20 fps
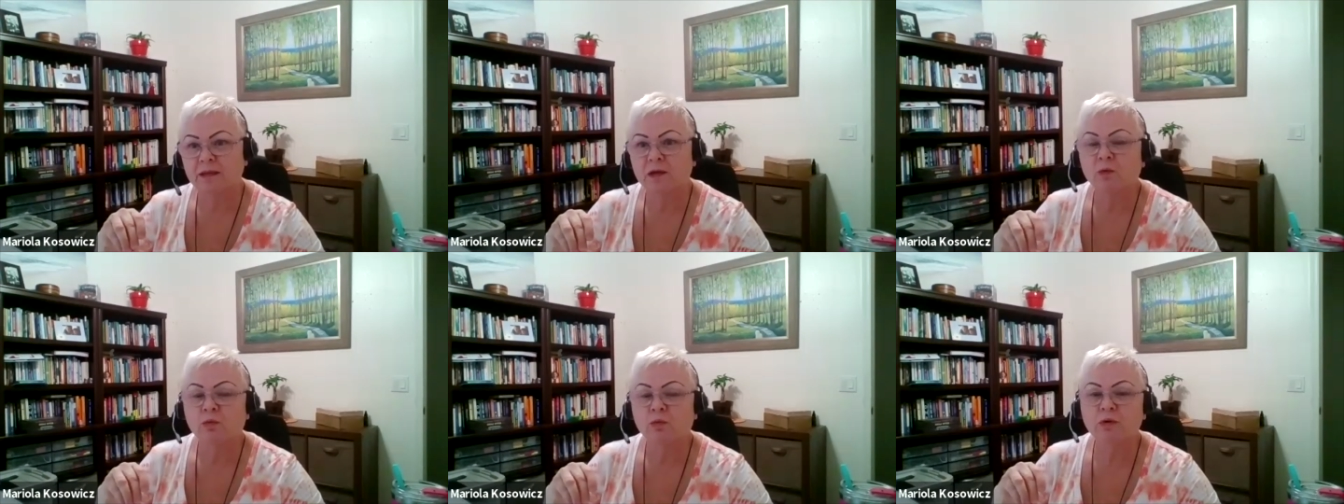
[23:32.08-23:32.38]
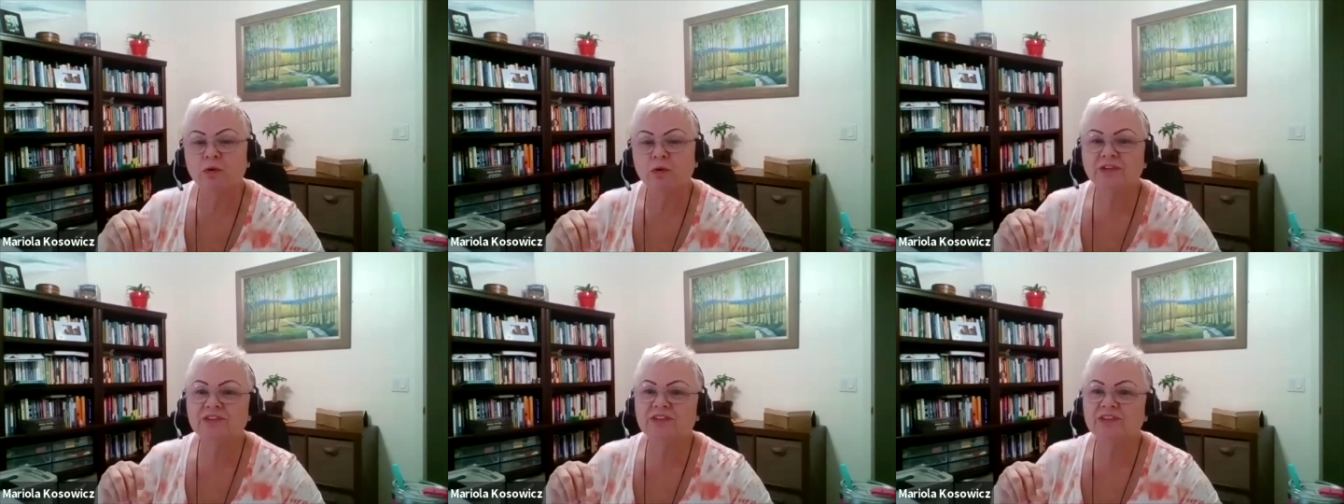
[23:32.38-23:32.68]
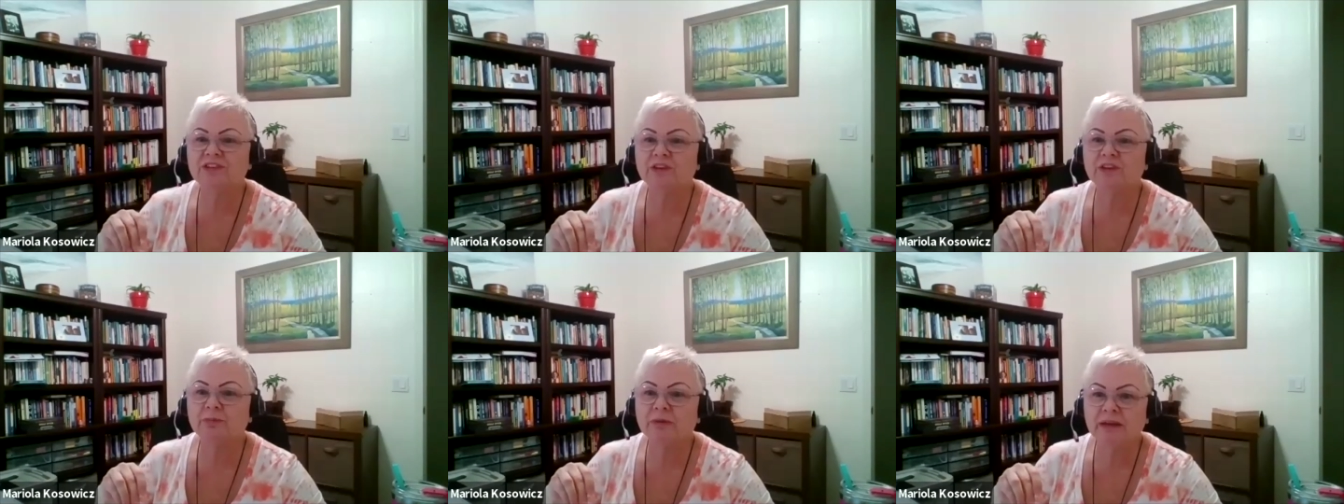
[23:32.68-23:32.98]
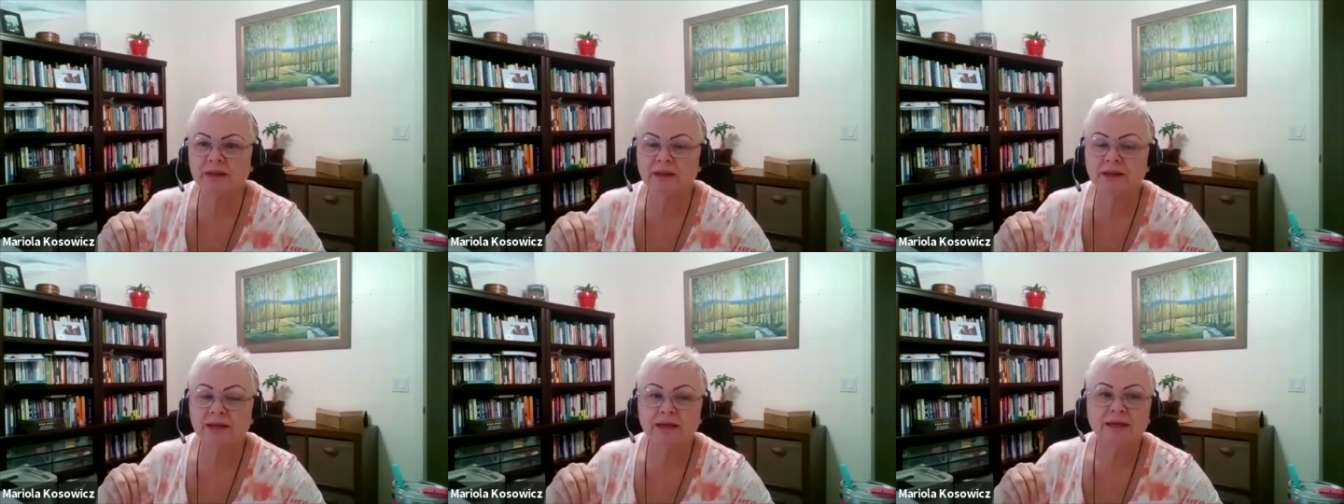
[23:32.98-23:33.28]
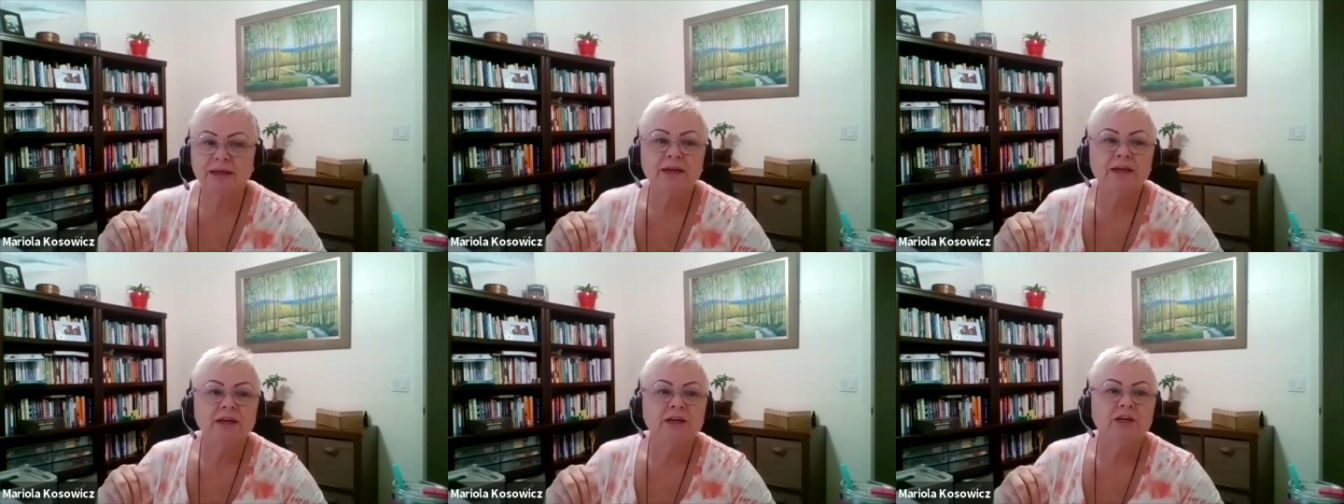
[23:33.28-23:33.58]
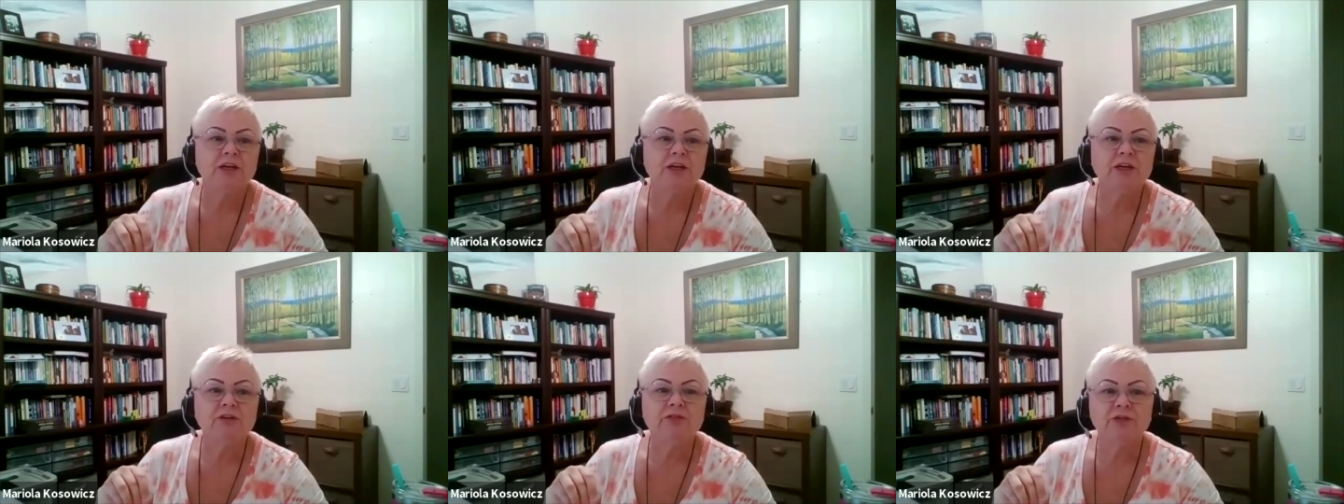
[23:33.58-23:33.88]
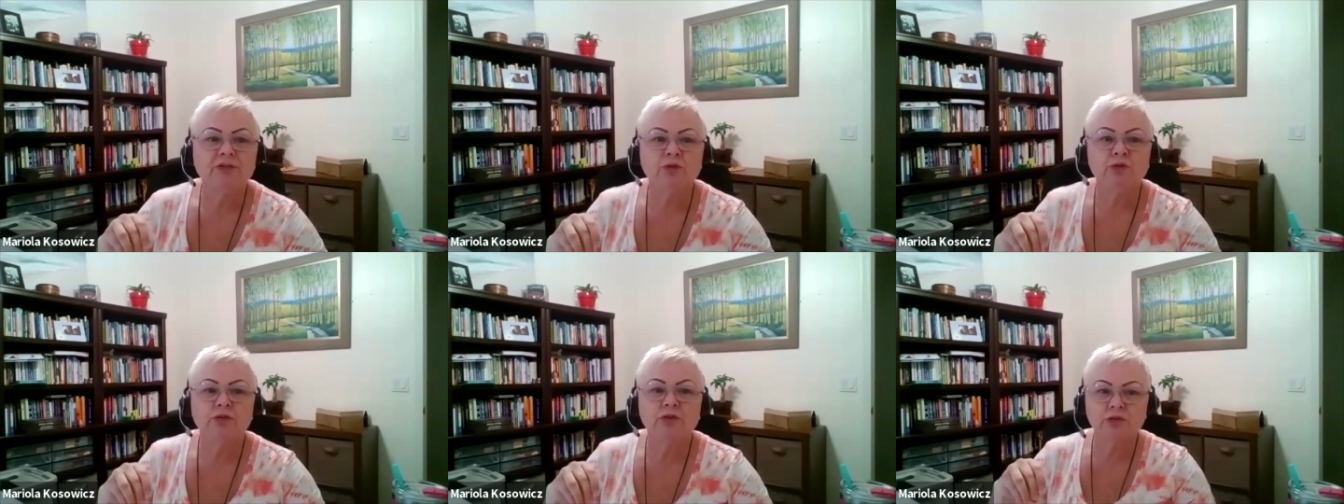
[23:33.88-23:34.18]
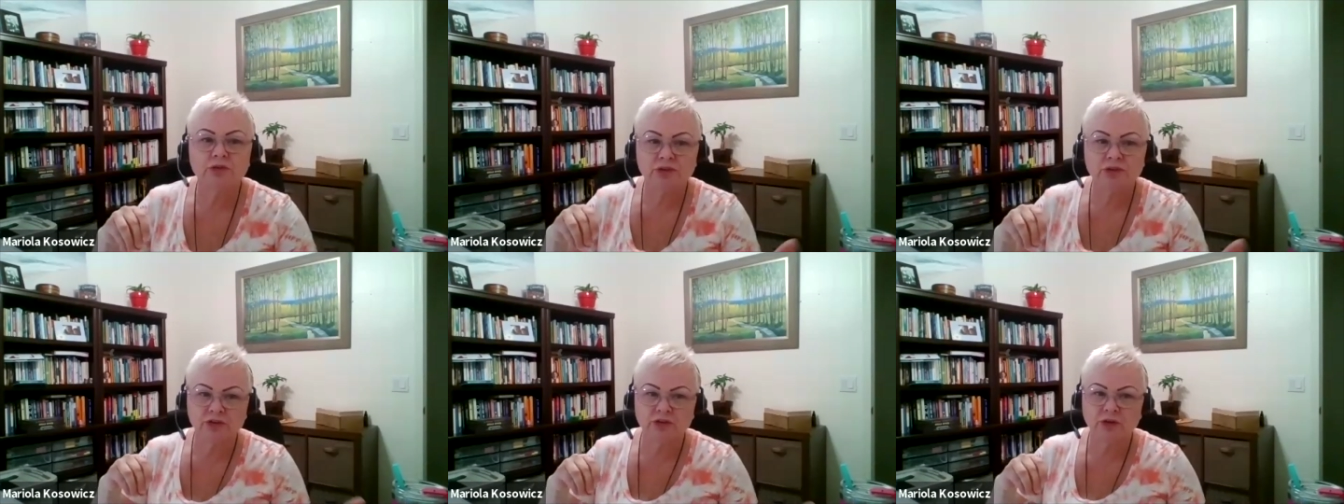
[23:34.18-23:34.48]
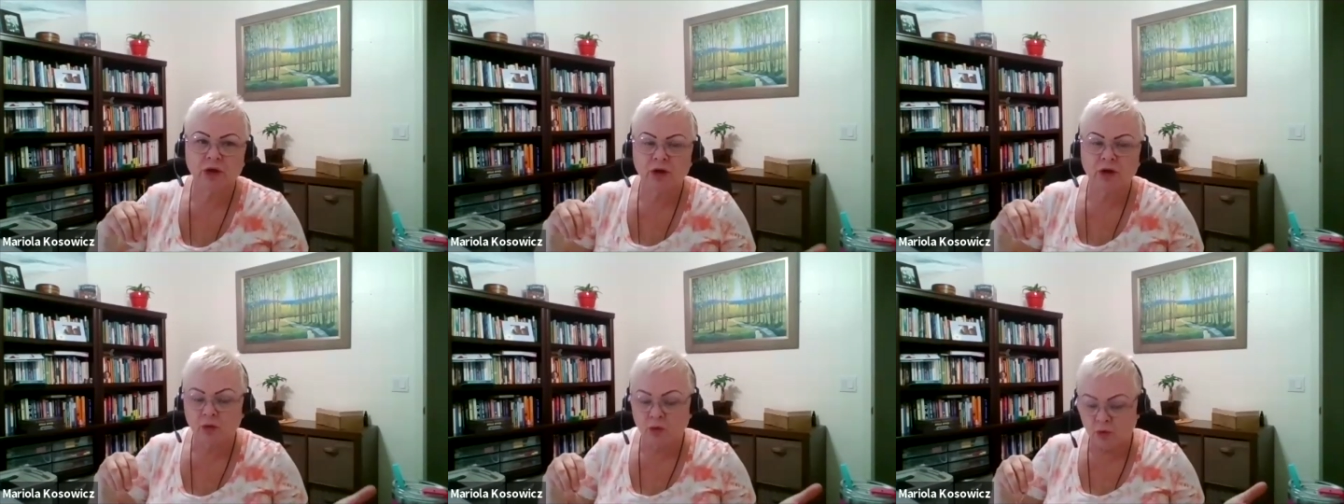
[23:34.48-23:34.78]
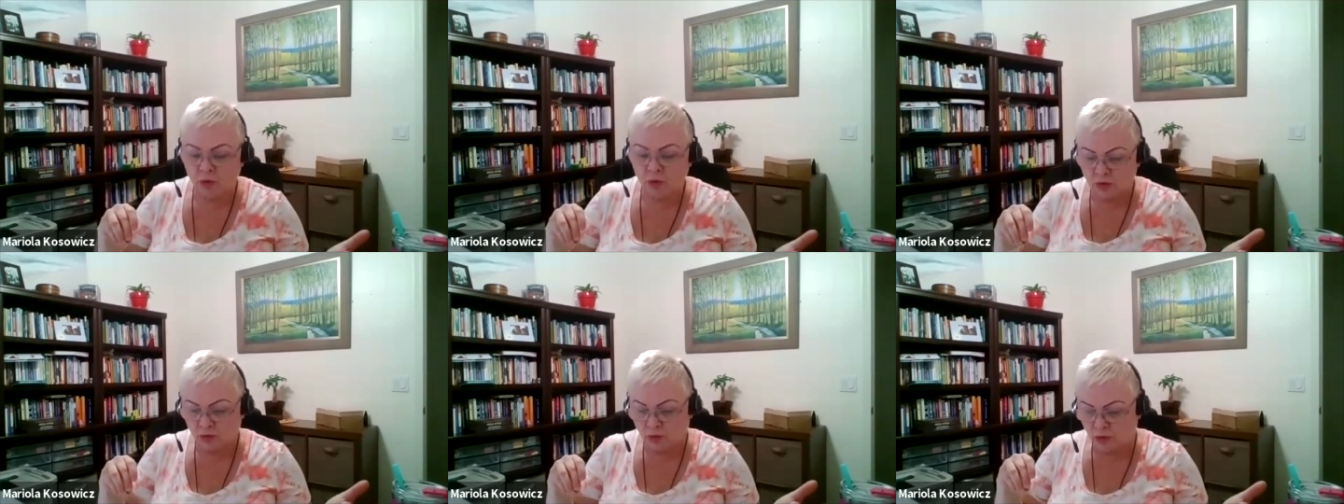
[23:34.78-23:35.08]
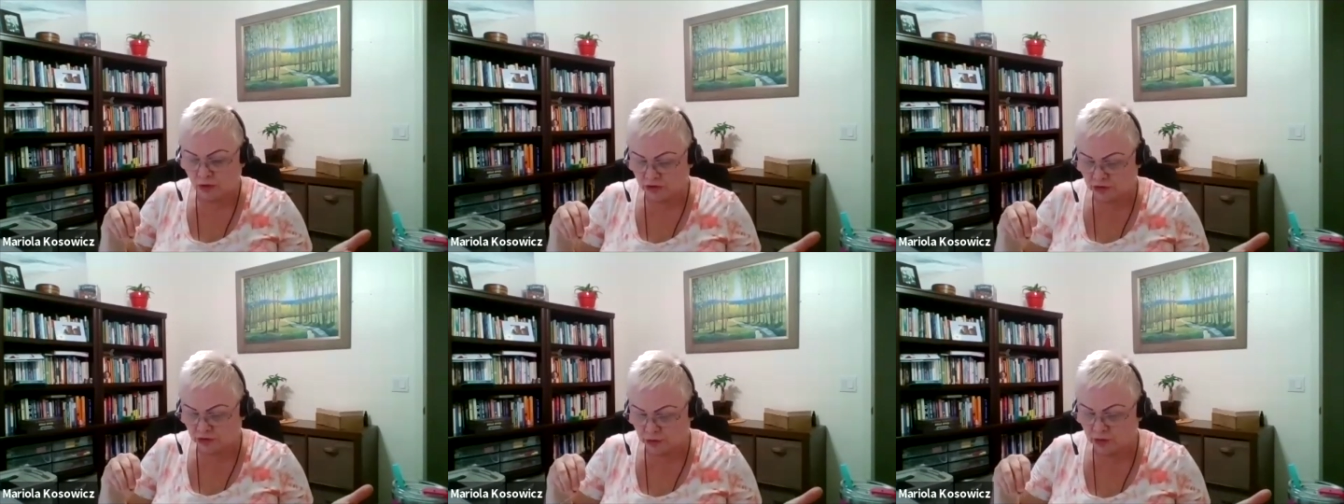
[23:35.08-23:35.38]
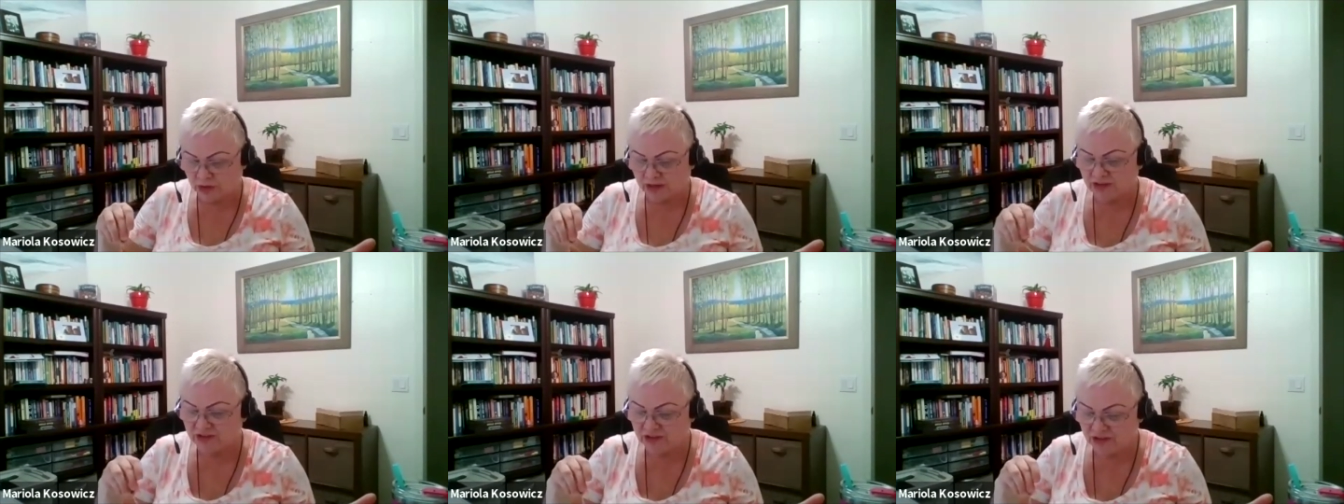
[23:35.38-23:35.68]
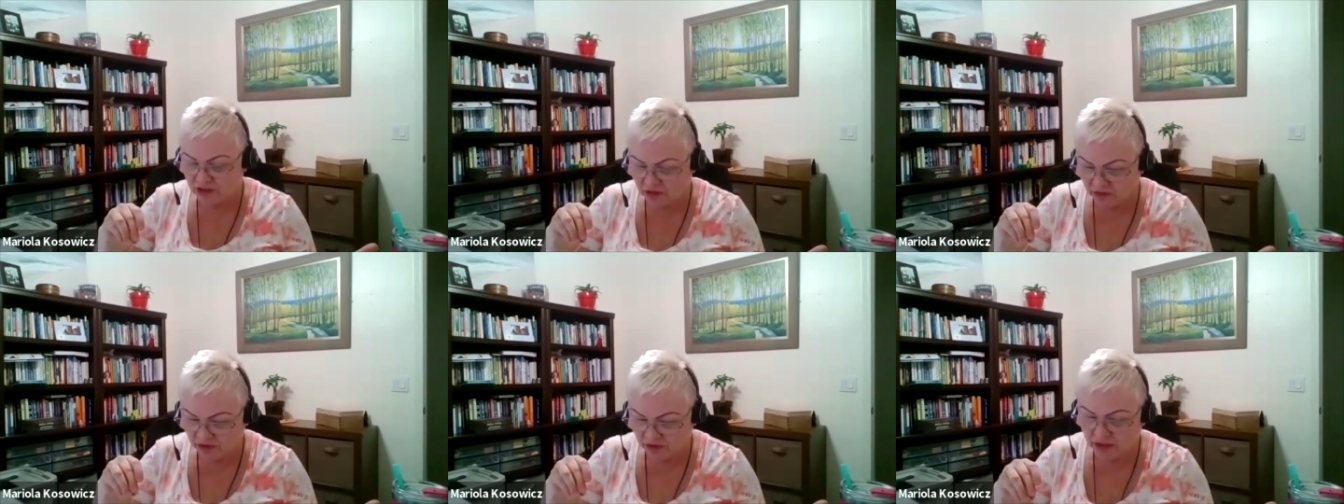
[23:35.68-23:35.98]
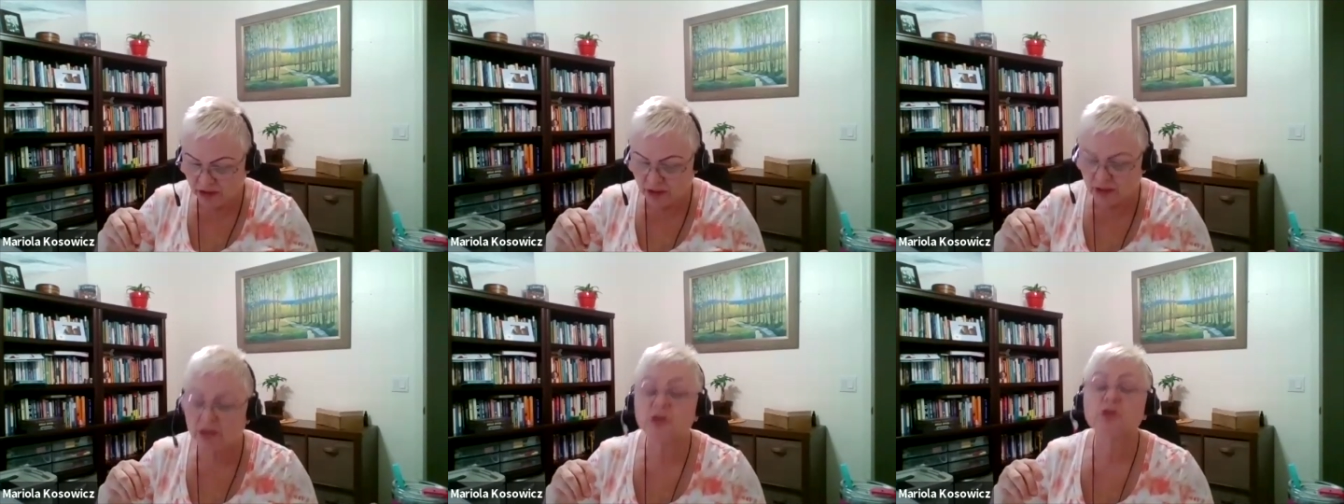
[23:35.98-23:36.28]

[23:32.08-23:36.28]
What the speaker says: What does it mean? If you don't know what you're receiving,